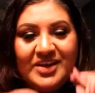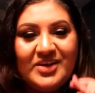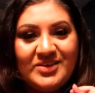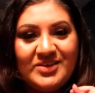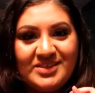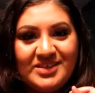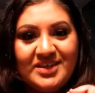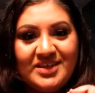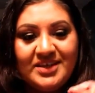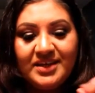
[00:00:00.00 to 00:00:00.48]

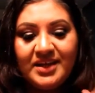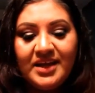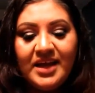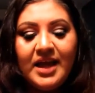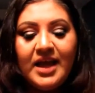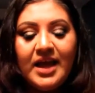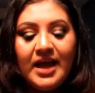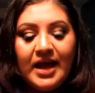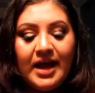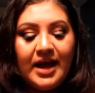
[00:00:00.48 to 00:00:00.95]
goes good.
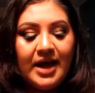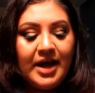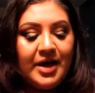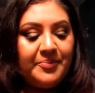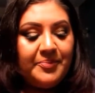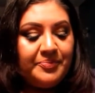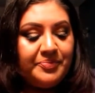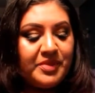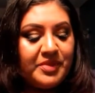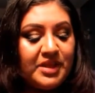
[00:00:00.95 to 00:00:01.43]

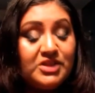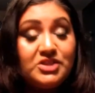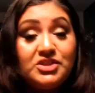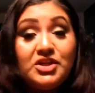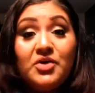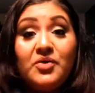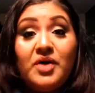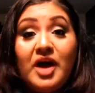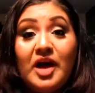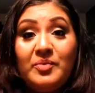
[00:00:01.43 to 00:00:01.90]

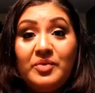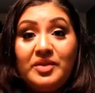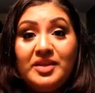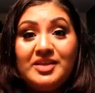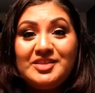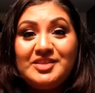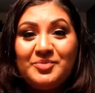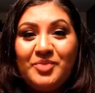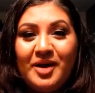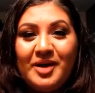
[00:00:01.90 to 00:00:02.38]
So I will
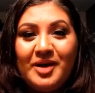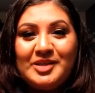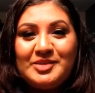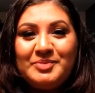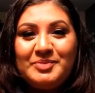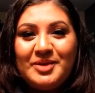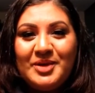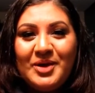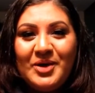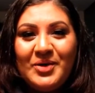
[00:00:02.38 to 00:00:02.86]
list the products
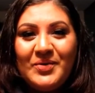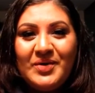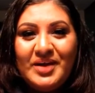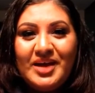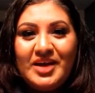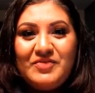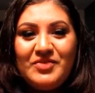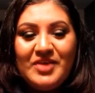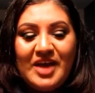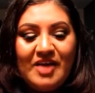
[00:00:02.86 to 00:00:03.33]
below.
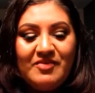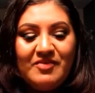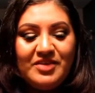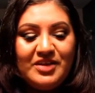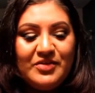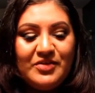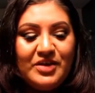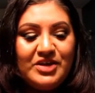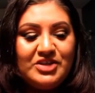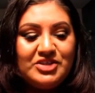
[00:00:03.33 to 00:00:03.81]
If you have
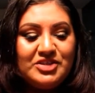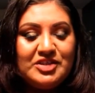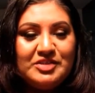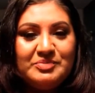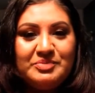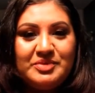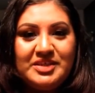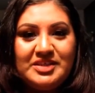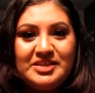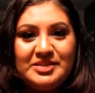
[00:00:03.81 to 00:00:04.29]
any questions,
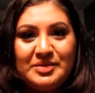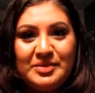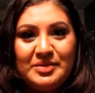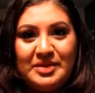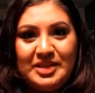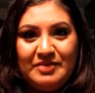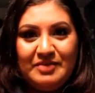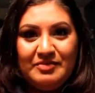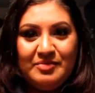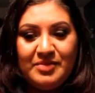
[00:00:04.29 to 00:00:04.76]
please
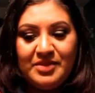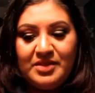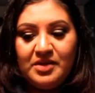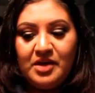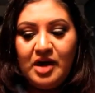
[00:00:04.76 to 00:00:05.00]
leave them in the